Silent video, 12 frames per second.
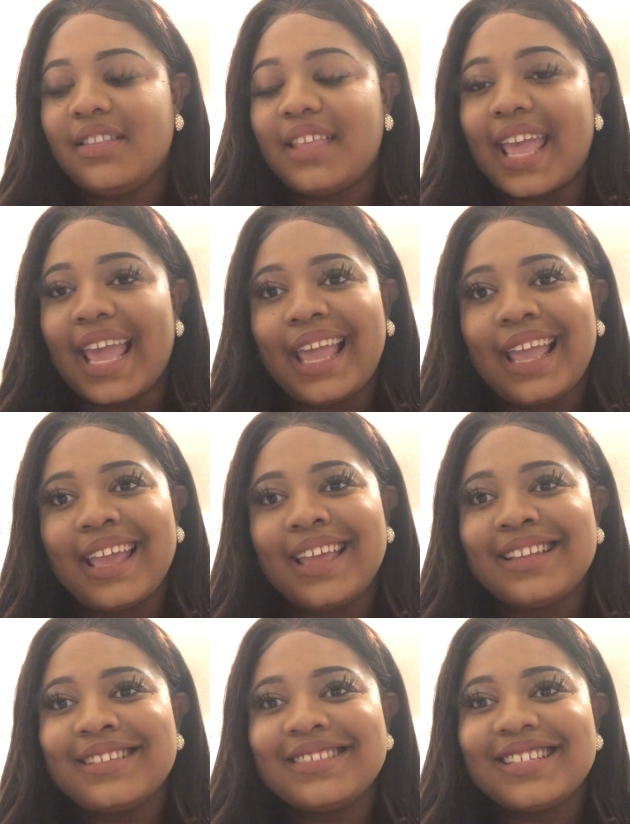
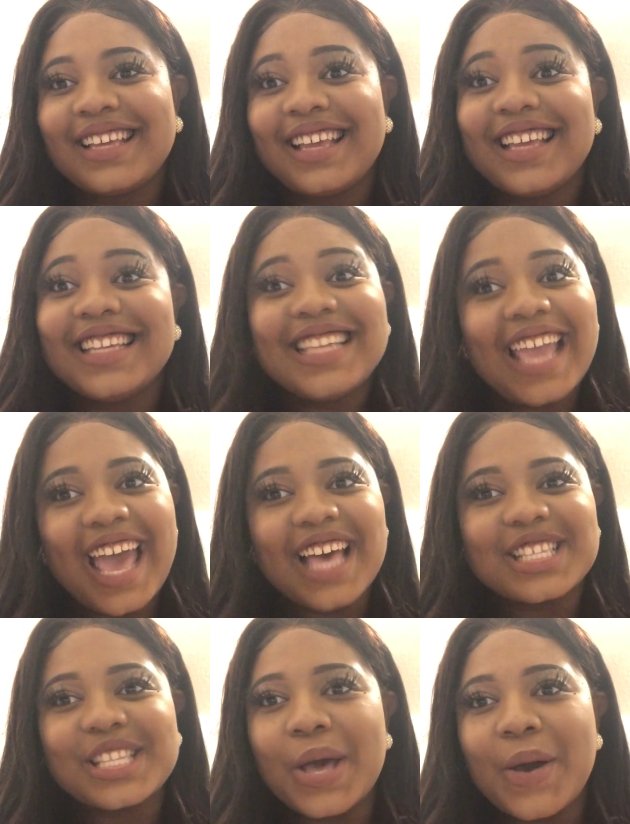And yeah,
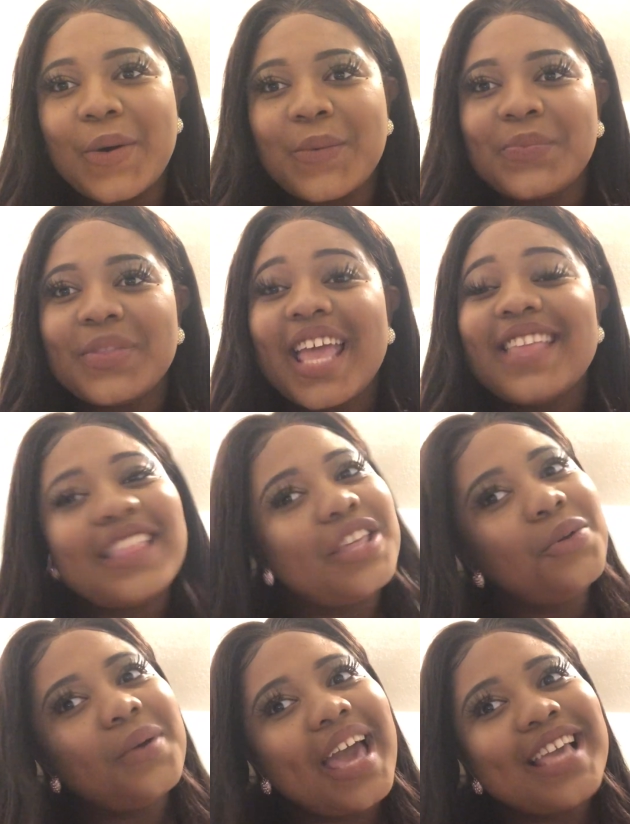so thank
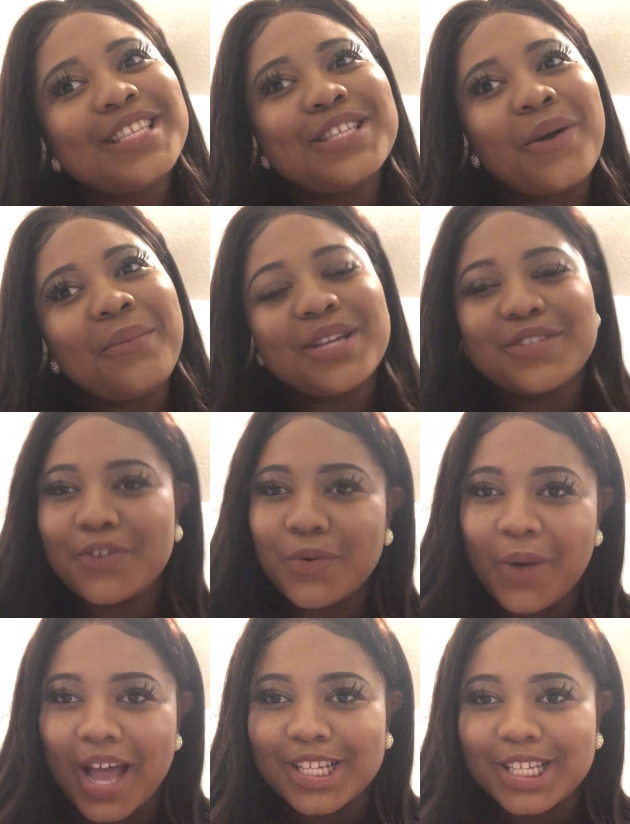you guys so much for
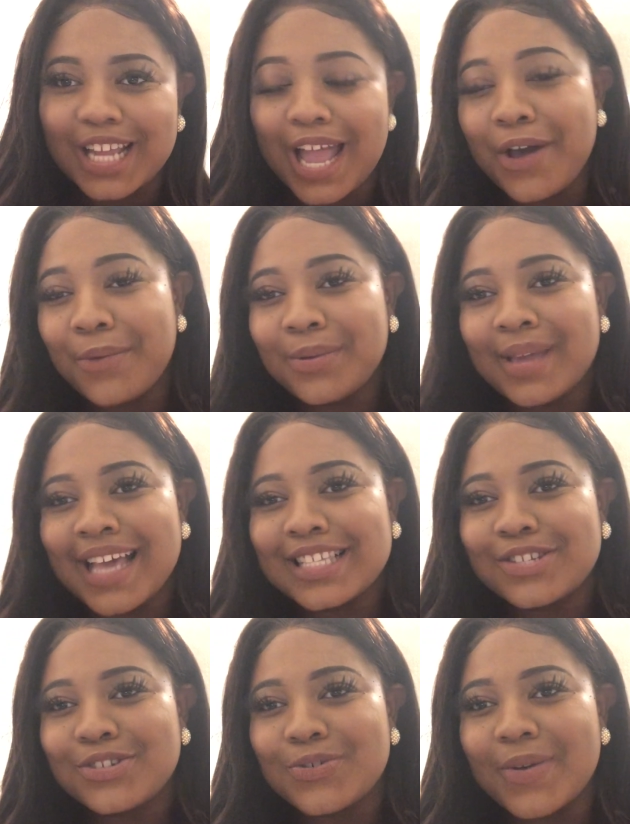watching. I hope you guys
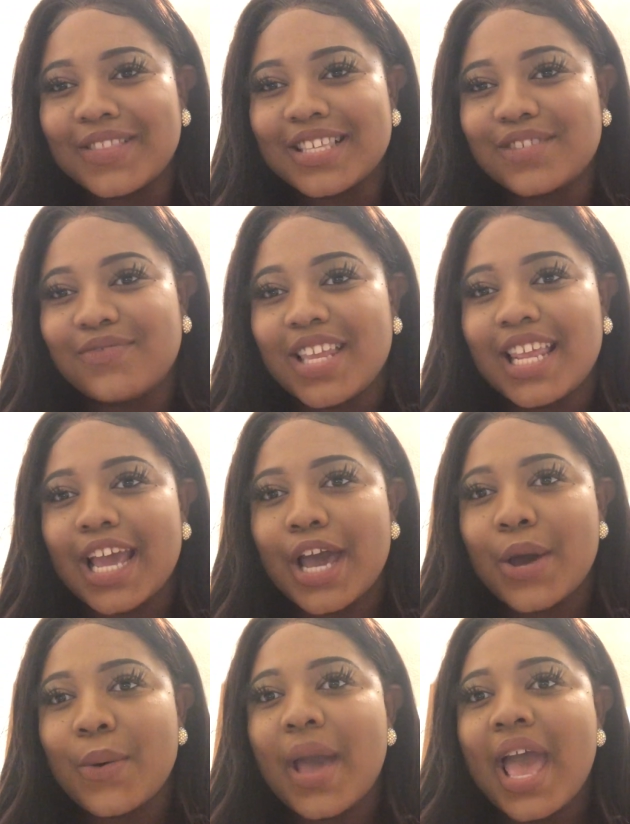enjoyed this
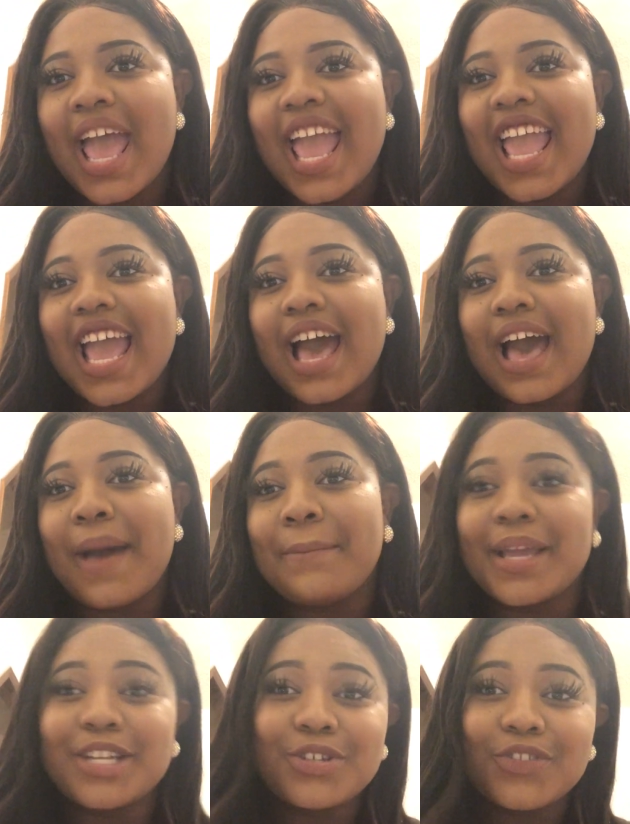video.
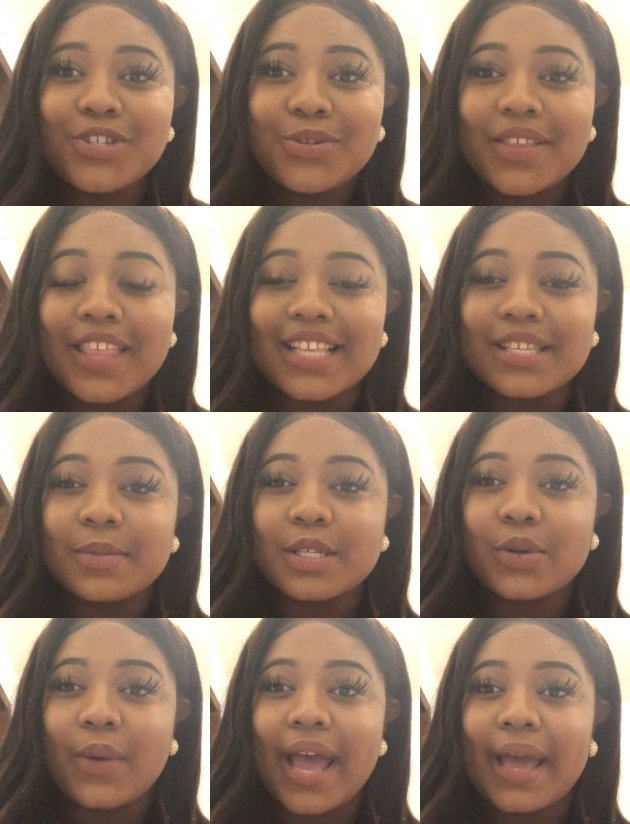Make sure that you hit that
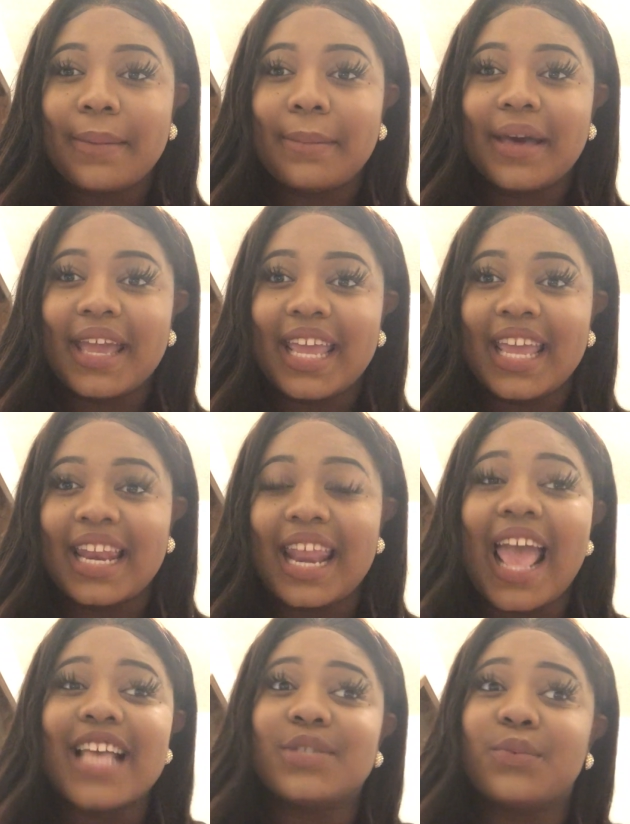subscribe button
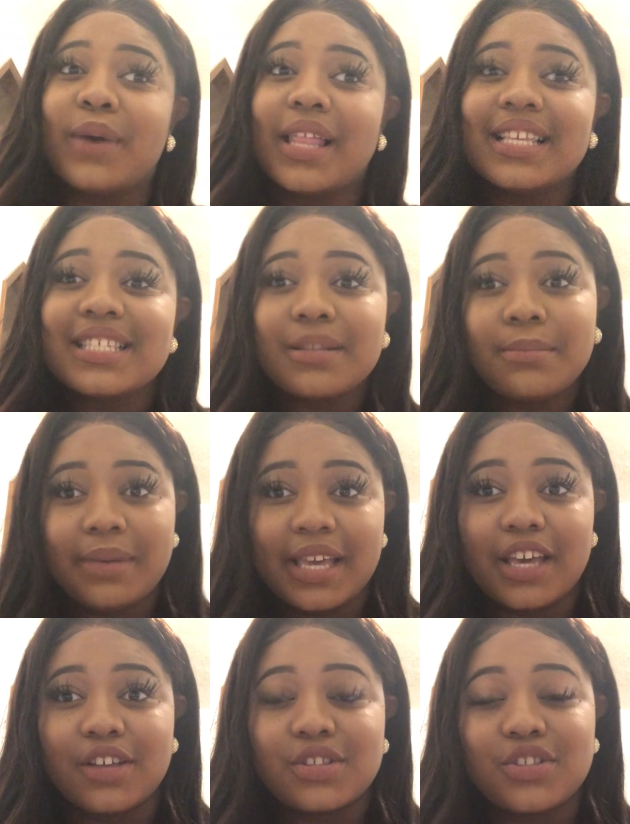as well as the
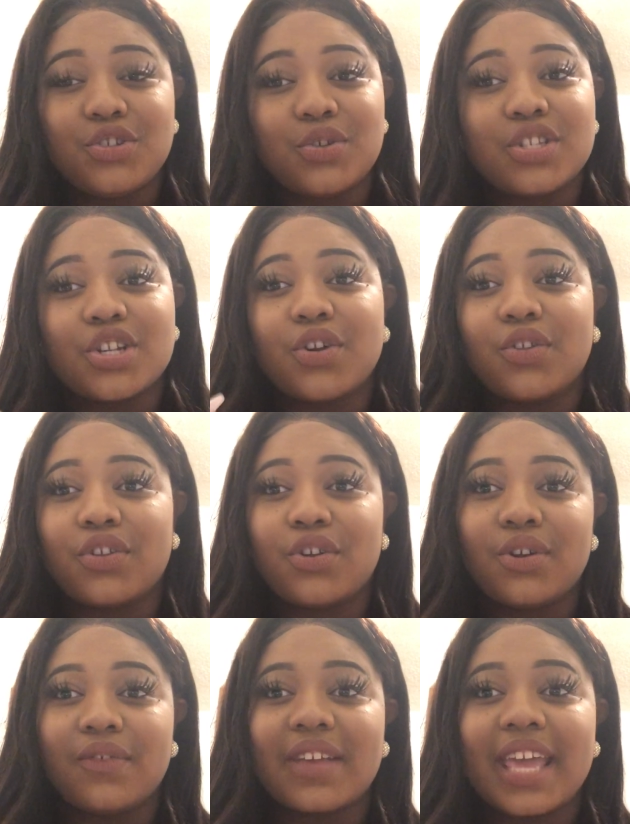bell, so that you can turn on the
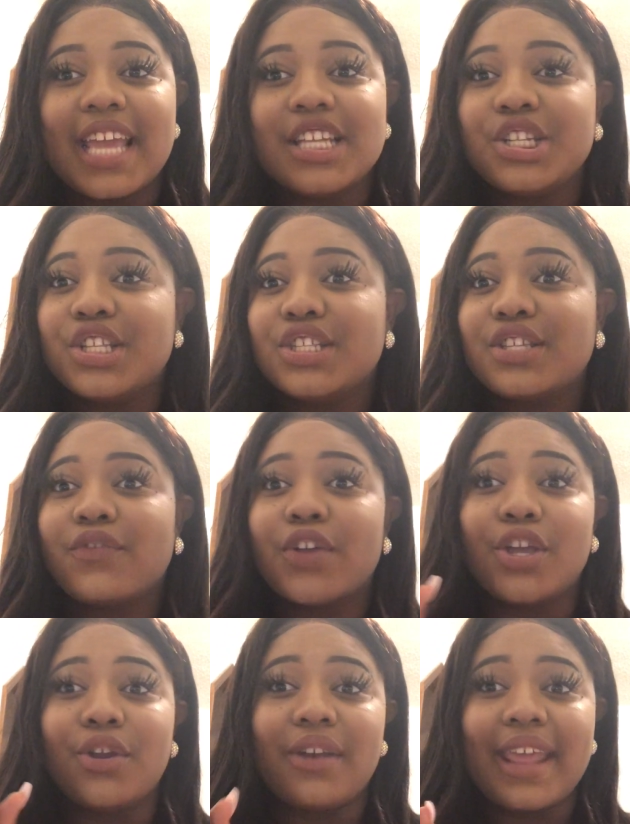notifications for
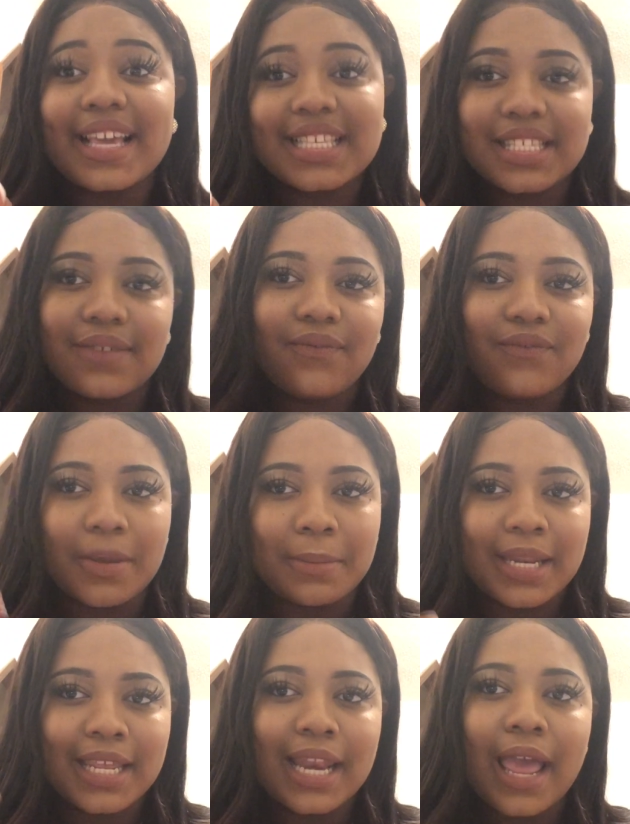your next
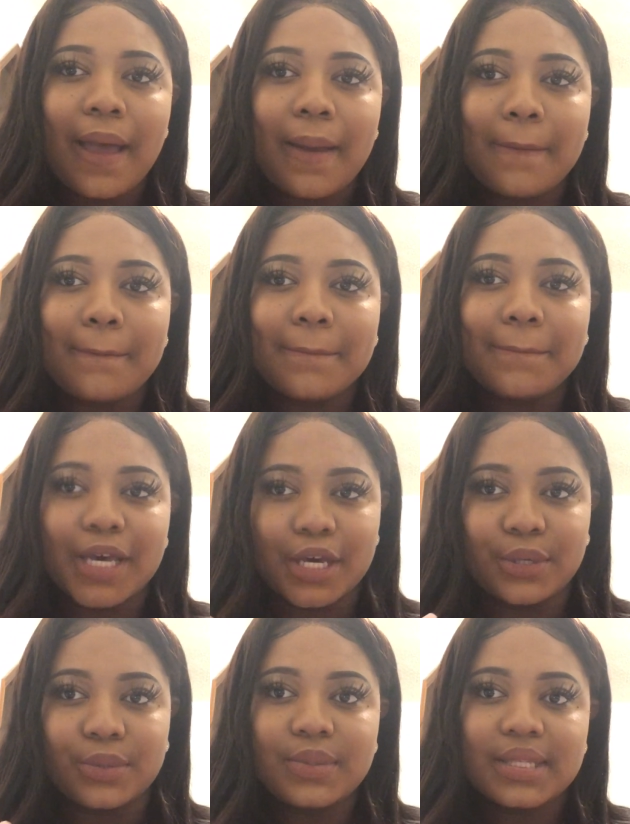feminine
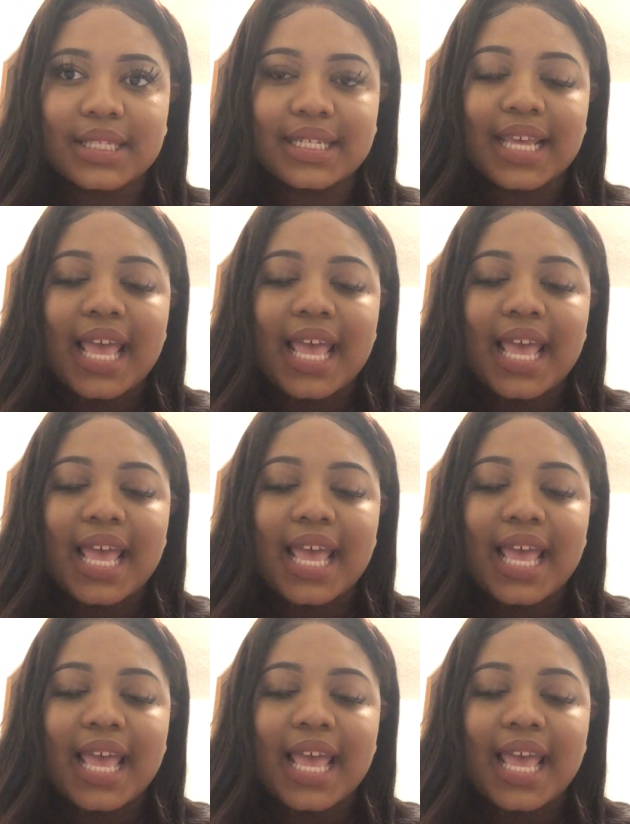post.